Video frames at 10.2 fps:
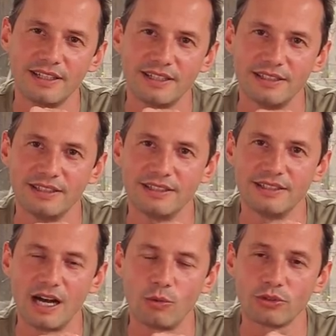
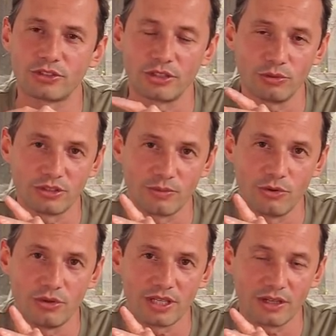I will start doing some
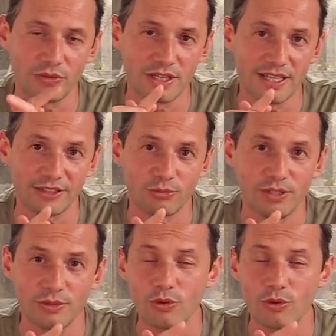cooking, I think, next week.